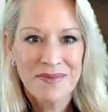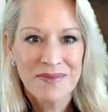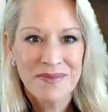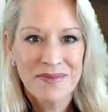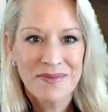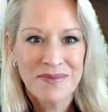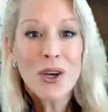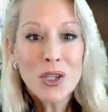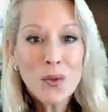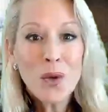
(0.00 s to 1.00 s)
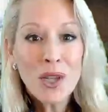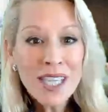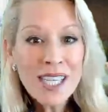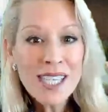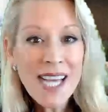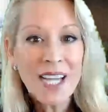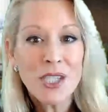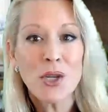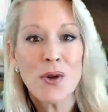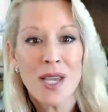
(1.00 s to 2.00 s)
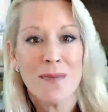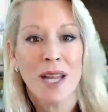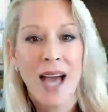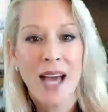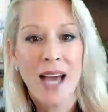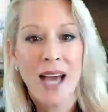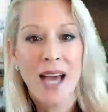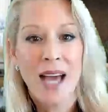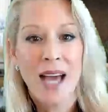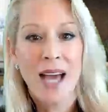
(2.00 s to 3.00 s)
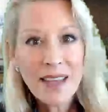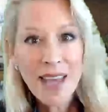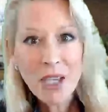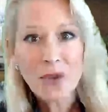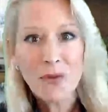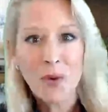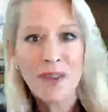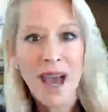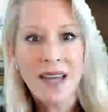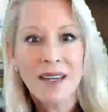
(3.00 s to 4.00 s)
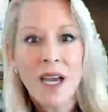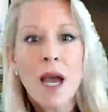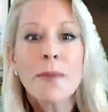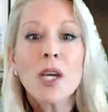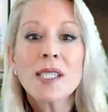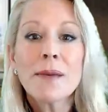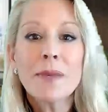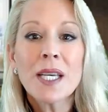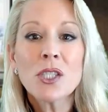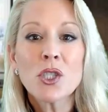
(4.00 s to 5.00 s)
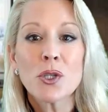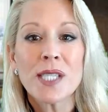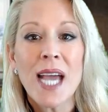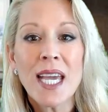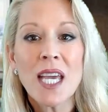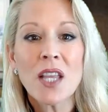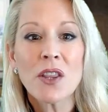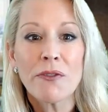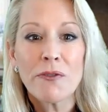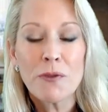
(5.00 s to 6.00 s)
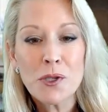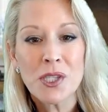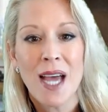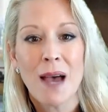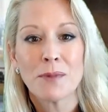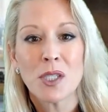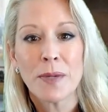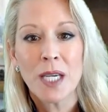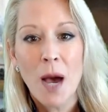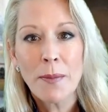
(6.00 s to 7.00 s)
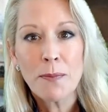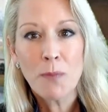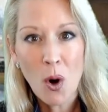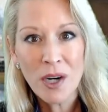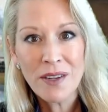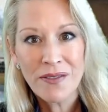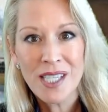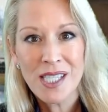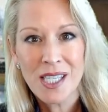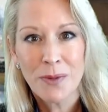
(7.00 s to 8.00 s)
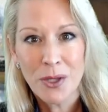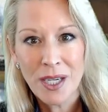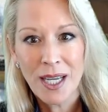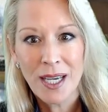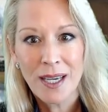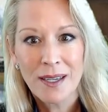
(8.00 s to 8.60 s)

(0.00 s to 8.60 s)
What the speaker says: Now, you will need to enter your email address, and I thank you for that, because it means you're taking the first step to becoming part of this community.